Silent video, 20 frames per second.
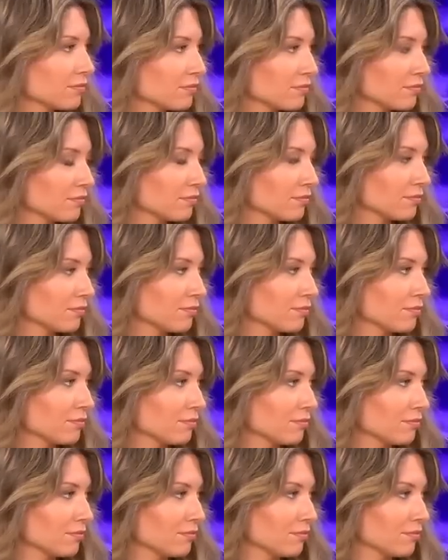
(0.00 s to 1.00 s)

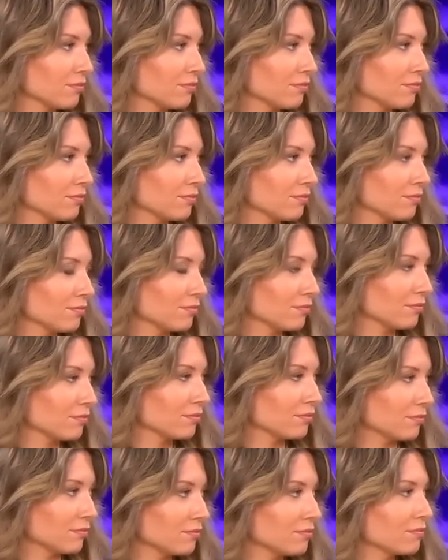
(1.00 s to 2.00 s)

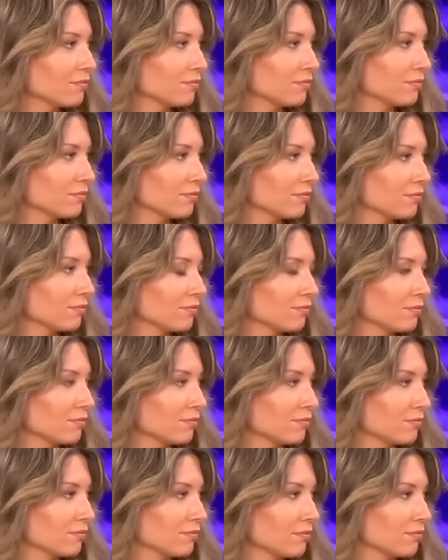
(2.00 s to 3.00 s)

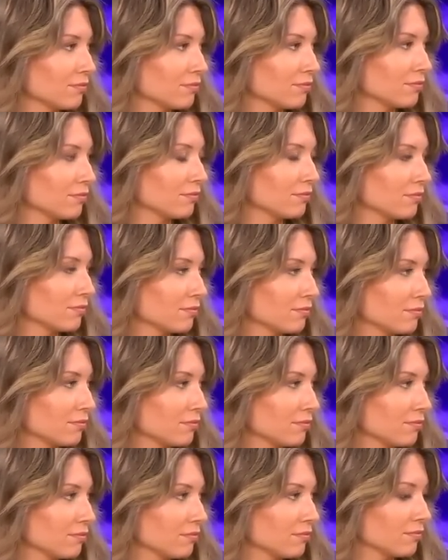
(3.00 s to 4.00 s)

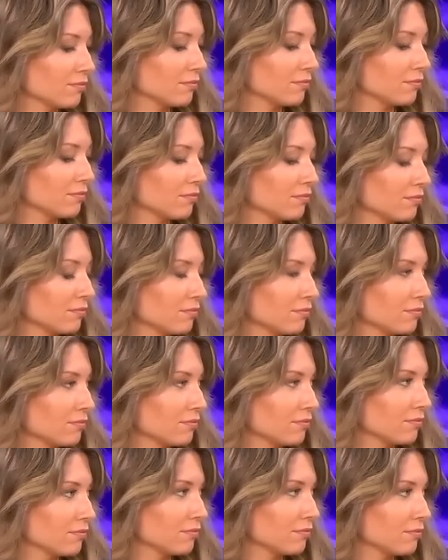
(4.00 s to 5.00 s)

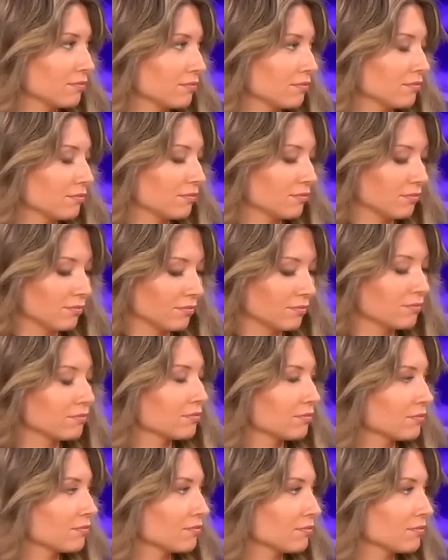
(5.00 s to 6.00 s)

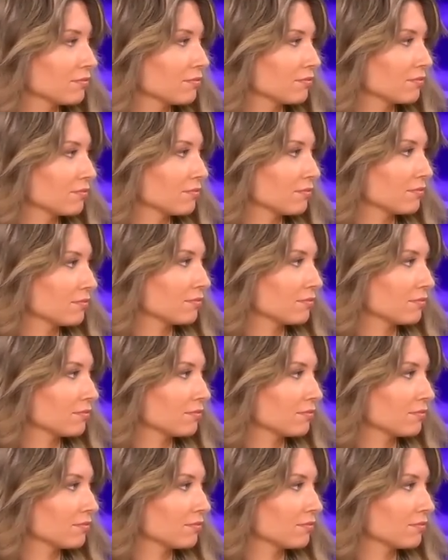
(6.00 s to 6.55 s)
The person shown says nothing.